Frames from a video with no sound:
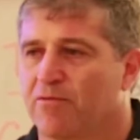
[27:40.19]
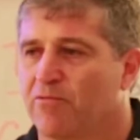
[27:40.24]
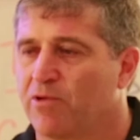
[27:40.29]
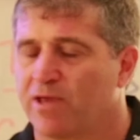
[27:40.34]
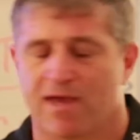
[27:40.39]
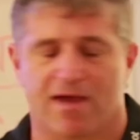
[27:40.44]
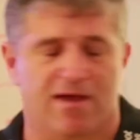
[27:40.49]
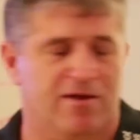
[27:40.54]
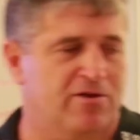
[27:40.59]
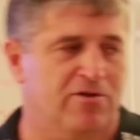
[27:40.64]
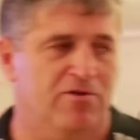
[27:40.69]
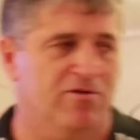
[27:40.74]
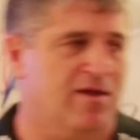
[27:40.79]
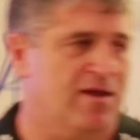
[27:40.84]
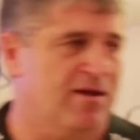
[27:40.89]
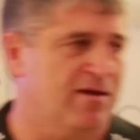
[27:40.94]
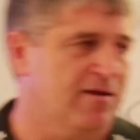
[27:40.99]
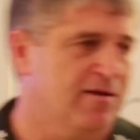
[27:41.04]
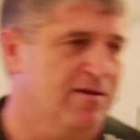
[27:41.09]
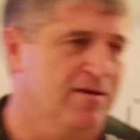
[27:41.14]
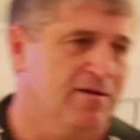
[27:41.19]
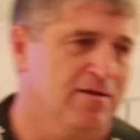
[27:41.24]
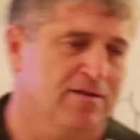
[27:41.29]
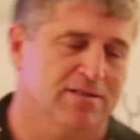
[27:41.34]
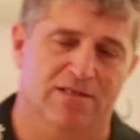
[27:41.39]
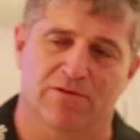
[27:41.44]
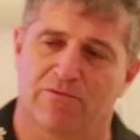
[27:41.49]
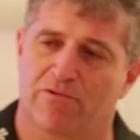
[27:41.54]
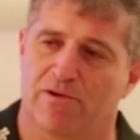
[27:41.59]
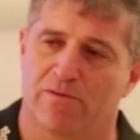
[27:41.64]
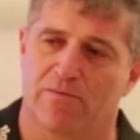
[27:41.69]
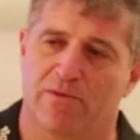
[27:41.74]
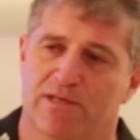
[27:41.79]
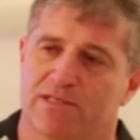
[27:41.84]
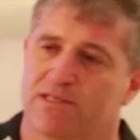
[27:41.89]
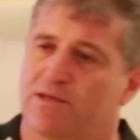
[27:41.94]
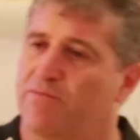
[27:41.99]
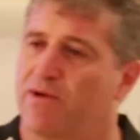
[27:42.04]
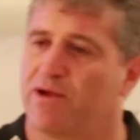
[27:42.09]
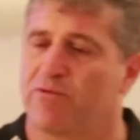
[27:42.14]
we can't do that. I said, what do you mean?
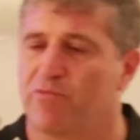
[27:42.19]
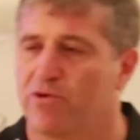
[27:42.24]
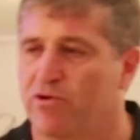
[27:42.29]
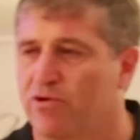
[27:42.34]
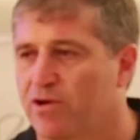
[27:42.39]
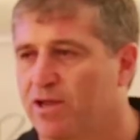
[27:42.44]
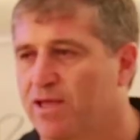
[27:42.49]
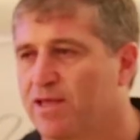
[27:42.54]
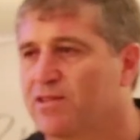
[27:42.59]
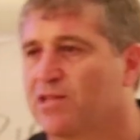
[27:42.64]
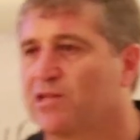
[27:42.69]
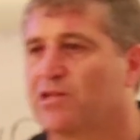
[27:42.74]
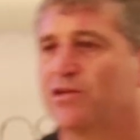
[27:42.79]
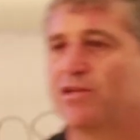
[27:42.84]
He said, mate, we've got to get the